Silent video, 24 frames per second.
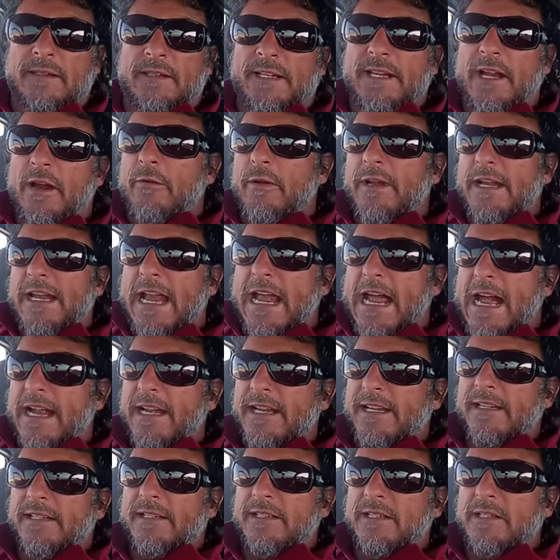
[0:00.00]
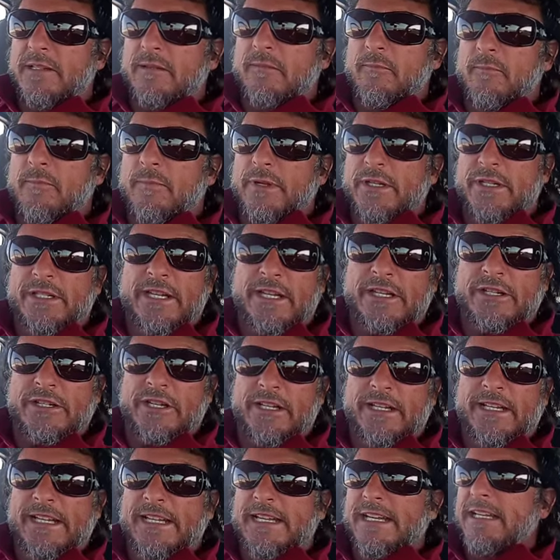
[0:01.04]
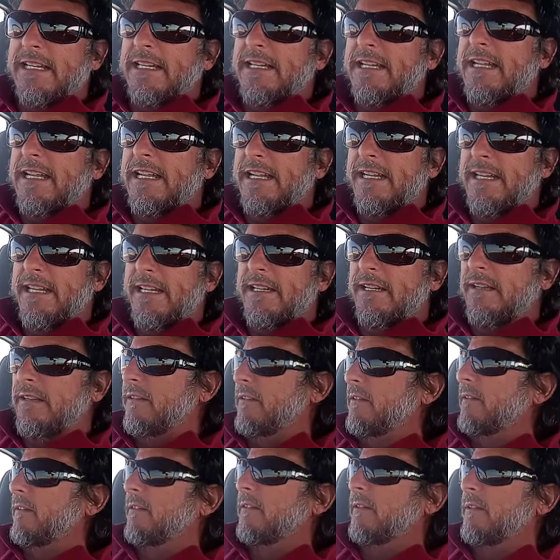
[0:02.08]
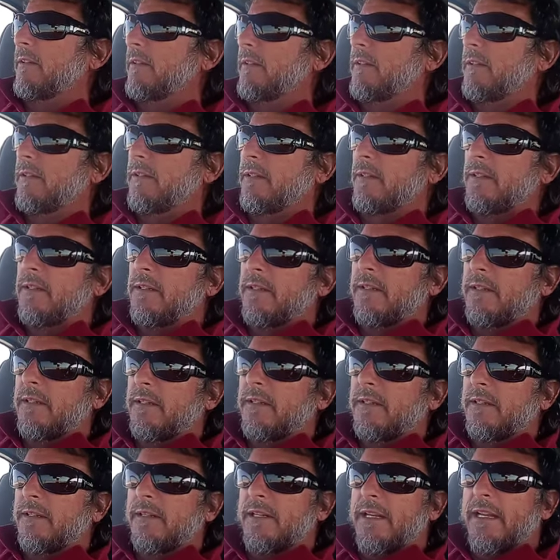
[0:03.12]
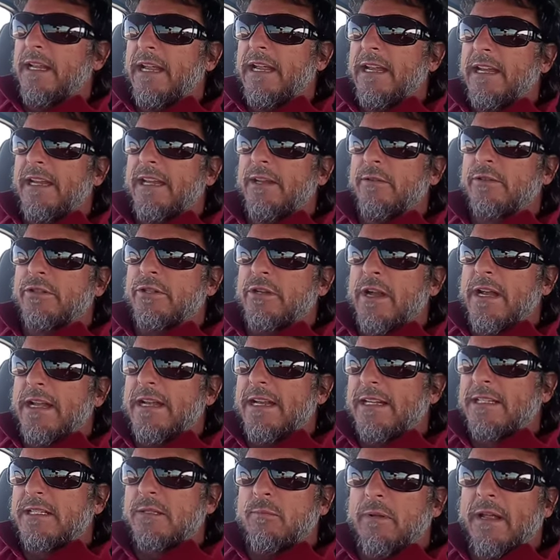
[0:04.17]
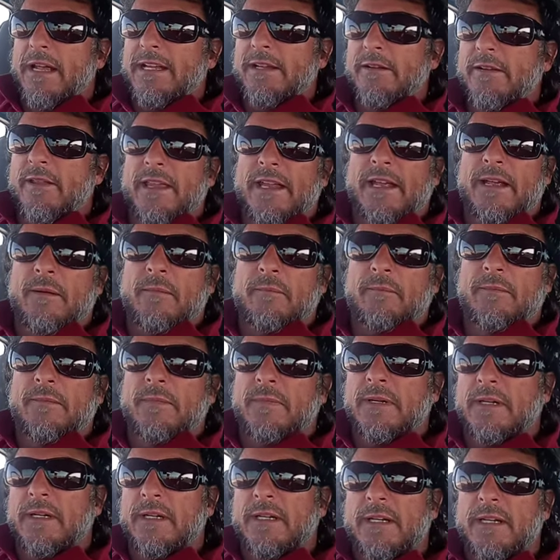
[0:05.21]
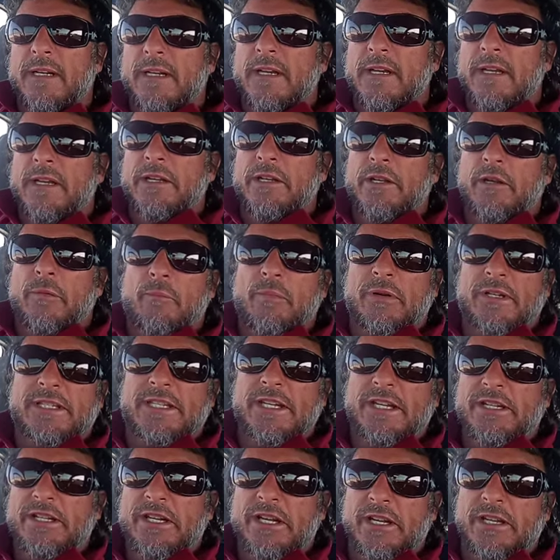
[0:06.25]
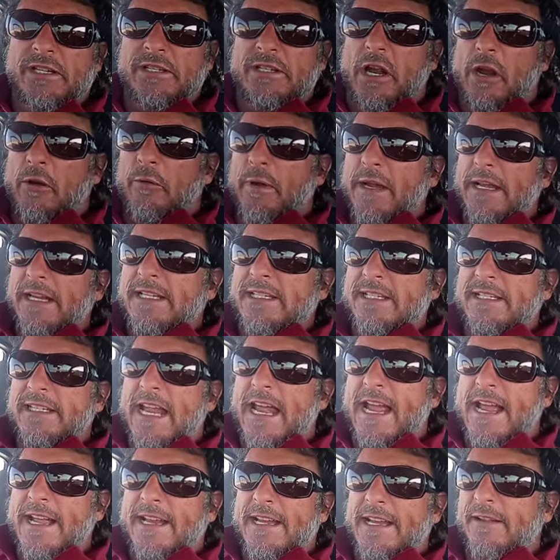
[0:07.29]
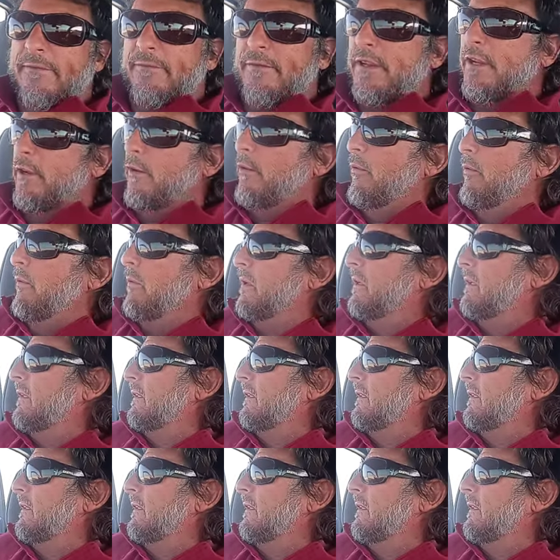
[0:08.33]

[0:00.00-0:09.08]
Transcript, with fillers: he already had his position. He didn't need he, he was trying to explain to them your position is already set if you